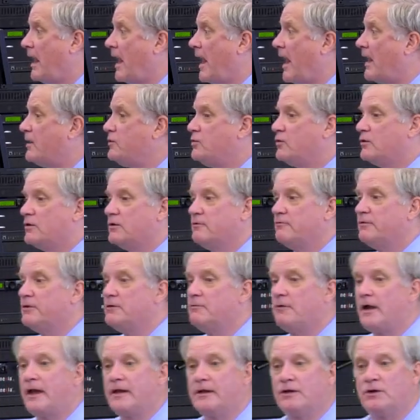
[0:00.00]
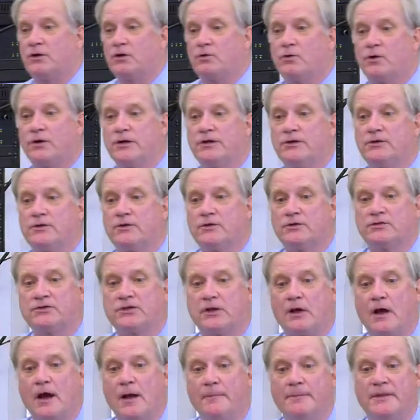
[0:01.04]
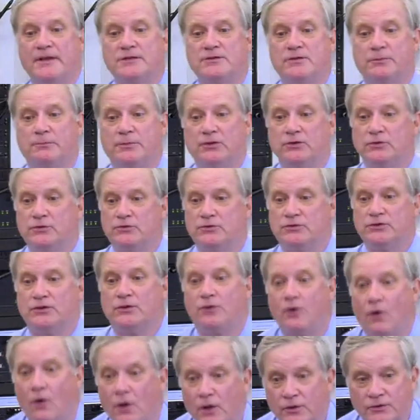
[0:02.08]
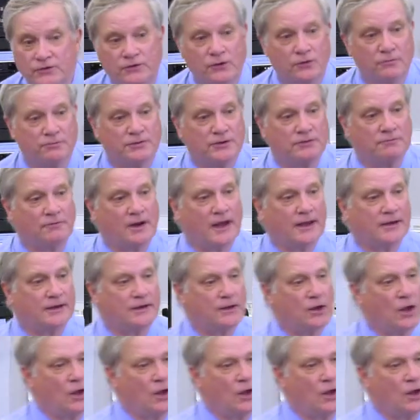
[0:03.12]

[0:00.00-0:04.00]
And you can rewrite it according to those comments, but you should also rewrite it